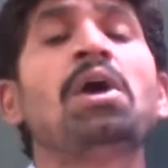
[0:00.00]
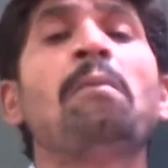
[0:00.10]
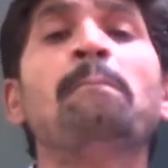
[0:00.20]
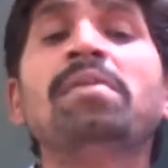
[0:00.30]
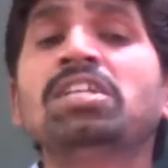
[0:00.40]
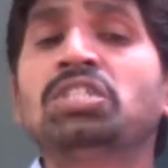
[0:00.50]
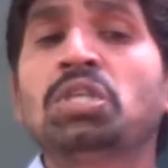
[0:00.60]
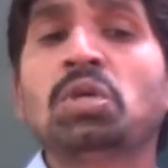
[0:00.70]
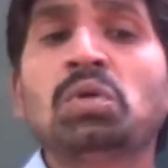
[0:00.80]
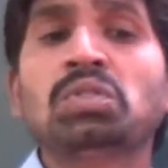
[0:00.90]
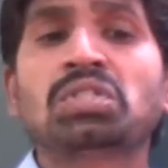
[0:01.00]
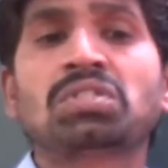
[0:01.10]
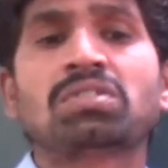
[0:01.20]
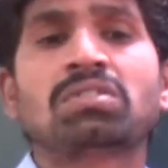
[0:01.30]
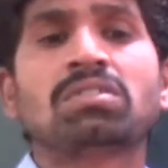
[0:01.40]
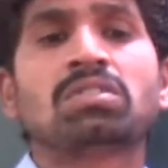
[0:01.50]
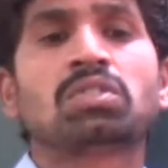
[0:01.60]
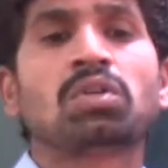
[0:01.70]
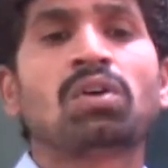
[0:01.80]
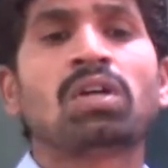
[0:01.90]
Misuse.
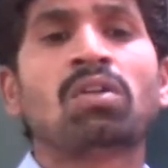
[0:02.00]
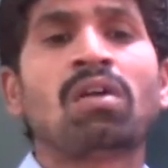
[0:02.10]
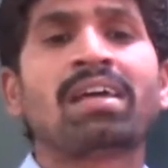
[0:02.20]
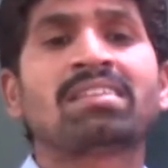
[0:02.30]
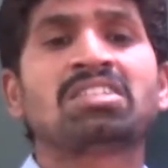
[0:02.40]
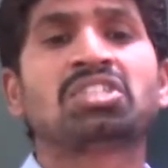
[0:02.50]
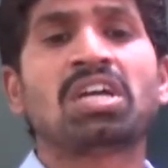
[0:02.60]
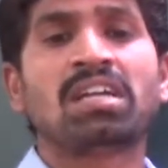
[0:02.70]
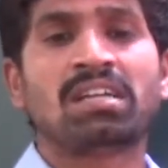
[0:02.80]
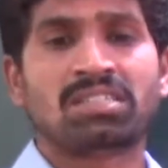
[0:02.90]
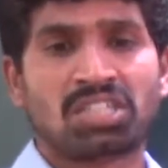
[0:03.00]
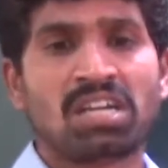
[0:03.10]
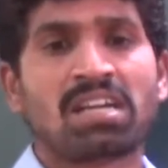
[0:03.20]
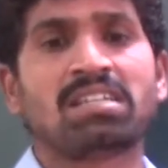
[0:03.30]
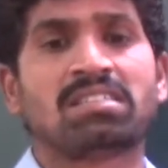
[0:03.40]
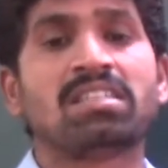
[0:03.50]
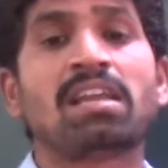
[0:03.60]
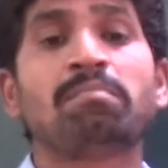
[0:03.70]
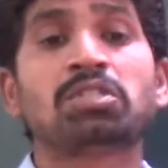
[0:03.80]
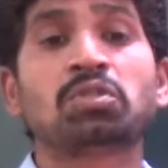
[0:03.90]
So like the children,
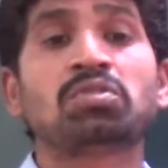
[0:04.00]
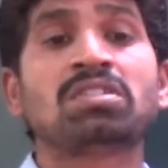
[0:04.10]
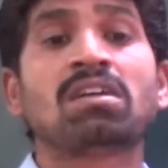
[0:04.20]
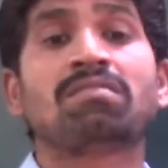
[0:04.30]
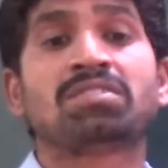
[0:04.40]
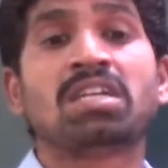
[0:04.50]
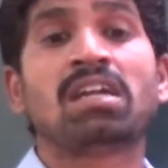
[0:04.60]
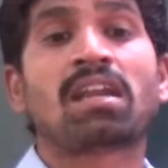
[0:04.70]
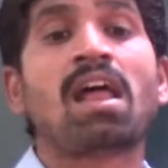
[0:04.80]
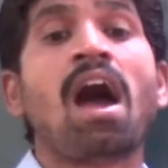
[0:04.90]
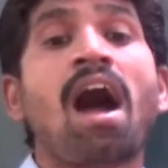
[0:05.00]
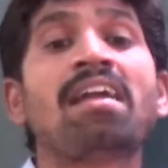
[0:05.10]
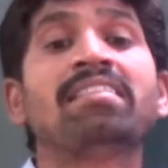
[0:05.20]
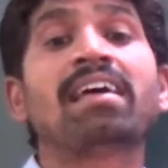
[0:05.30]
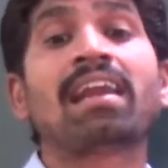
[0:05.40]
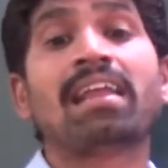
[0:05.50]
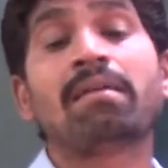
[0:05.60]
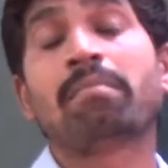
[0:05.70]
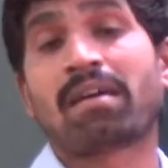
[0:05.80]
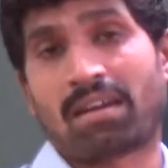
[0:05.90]
they're misusing of children and their
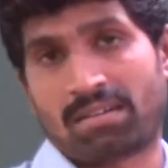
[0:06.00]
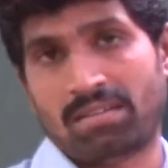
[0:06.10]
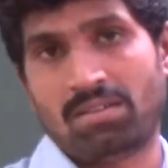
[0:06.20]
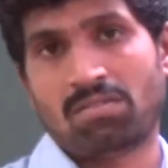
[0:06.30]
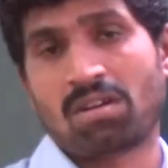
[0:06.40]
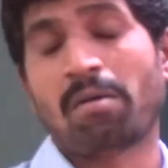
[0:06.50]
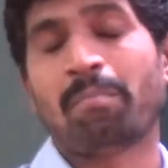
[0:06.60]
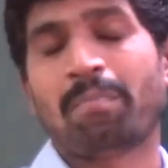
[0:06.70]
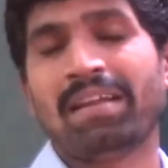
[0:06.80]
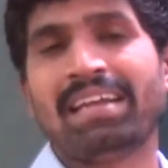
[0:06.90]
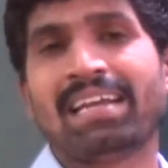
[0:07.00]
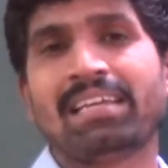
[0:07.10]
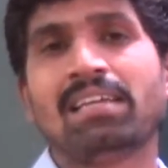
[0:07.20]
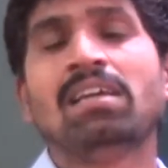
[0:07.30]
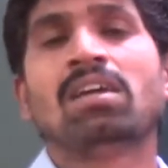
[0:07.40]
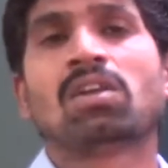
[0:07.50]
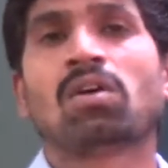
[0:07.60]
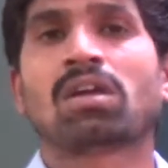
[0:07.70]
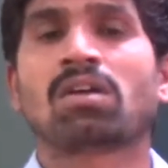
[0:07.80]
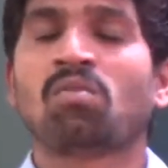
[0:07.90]
labor. Completely.
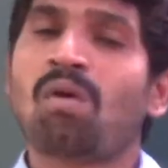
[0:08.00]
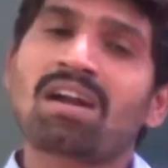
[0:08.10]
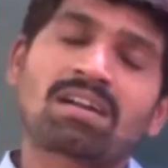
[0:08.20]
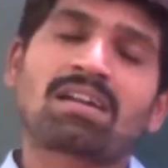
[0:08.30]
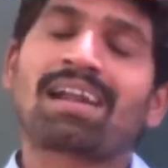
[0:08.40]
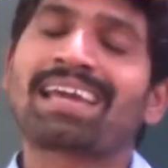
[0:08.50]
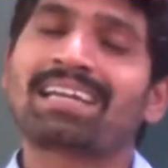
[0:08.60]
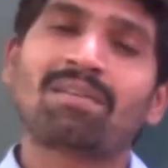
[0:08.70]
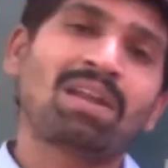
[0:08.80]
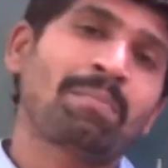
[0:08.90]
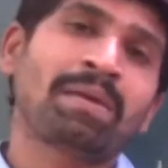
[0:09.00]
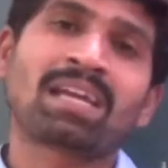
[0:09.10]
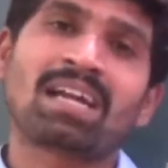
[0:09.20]
What like developing